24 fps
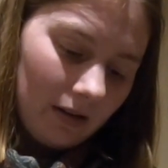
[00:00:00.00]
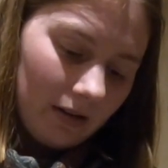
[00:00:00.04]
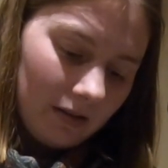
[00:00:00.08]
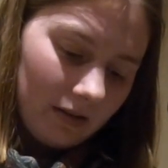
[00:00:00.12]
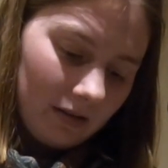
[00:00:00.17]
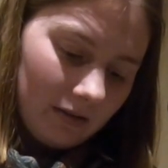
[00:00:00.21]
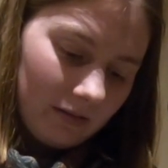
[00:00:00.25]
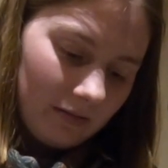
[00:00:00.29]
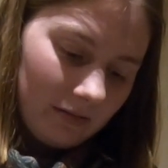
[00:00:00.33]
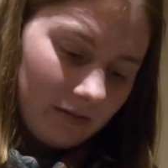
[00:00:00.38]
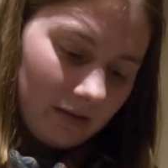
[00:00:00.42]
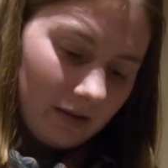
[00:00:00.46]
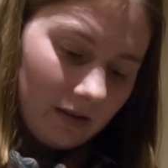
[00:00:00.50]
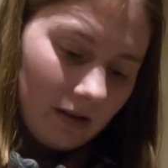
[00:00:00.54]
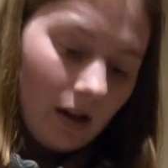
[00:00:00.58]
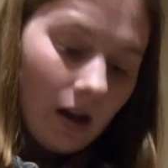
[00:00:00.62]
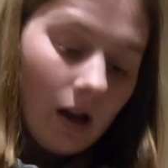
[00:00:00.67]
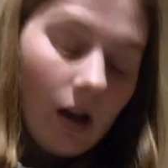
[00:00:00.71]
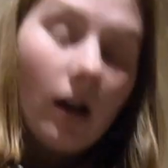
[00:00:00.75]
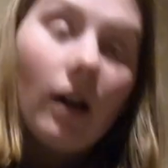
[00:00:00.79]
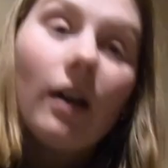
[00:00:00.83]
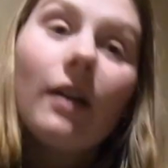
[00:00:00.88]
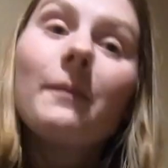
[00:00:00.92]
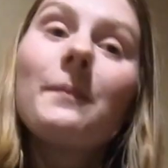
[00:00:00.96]
Number
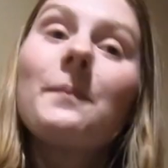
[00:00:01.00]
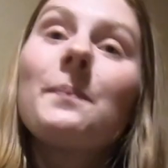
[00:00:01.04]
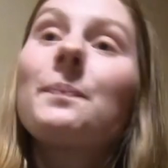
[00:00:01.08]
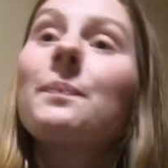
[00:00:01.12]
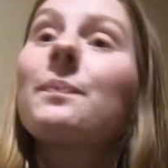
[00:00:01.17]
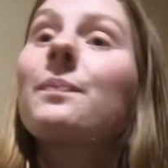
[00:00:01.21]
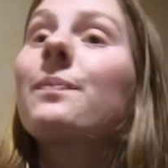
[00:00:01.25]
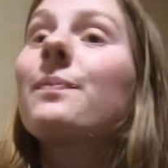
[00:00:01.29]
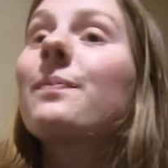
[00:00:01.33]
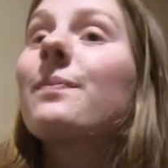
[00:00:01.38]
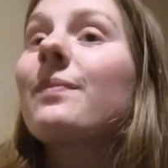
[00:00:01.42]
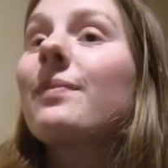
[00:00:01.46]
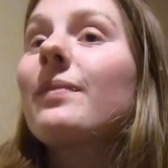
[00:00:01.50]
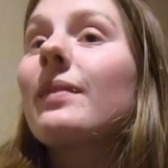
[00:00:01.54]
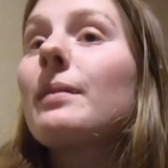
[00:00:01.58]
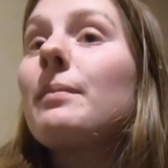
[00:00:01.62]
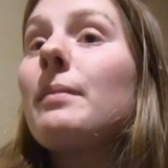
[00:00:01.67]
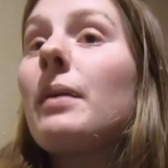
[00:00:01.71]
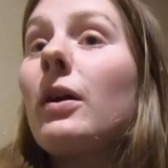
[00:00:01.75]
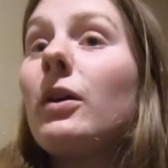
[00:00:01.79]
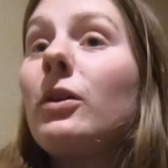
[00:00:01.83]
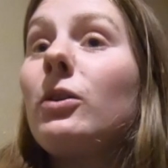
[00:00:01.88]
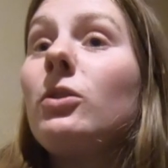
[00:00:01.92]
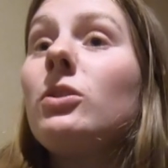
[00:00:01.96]
3, wow.
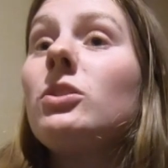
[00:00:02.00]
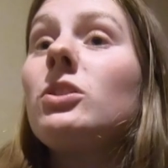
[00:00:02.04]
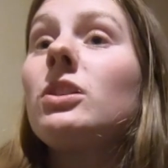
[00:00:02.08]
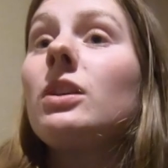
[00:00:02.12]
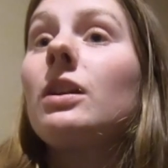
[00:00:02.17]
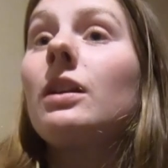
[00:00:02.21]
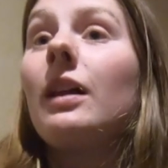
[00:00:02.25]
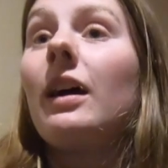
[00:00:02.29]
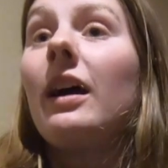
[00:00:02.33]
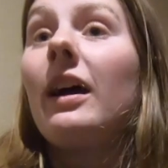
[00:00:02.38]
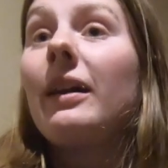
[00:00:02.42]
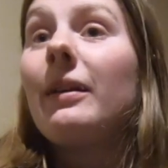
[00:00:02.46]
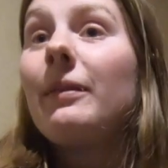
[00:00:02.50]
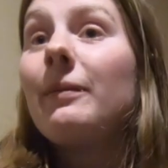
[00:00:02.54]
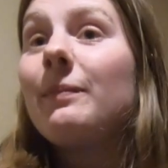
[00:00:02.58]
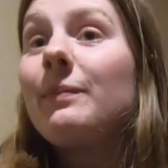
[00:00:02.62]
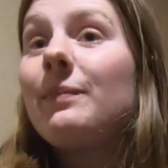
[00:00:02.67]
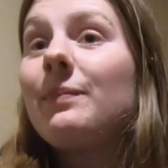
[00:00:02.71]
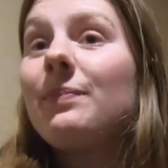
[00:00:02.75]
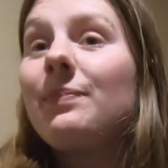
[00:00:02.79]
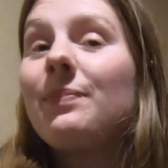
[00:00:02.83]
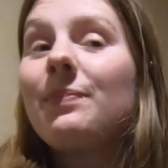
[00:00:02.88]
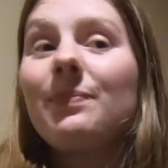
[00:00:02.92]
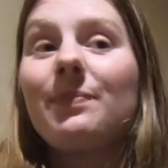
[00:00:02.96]
Marunouchi line.
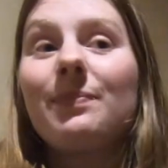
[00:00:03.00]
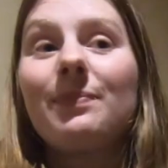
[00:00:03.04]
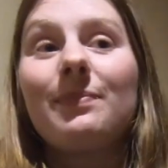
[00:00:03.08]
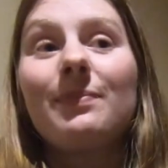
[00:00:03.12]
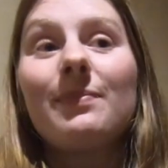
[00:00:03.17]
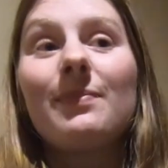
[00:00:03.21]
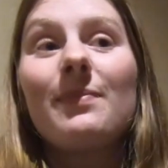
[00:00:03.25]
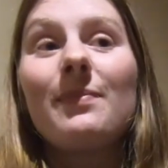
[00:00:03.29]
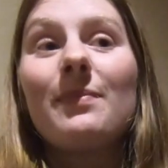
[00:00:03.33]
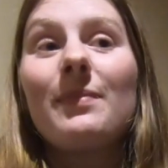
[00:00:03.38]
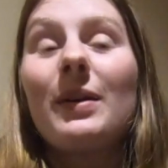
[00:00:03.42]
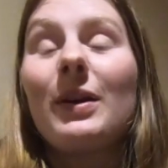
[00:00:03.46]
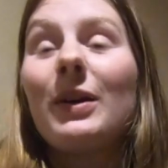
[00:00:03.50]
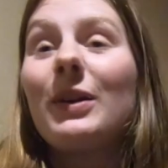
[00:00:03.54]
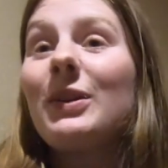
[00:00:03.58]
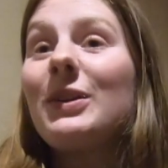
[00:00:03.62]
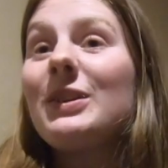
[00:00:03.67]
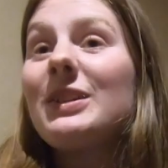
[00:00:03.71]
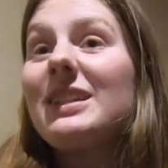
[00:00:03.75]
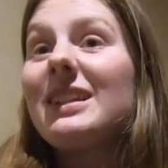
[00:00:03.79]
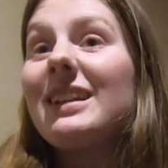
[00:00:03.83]
Hey.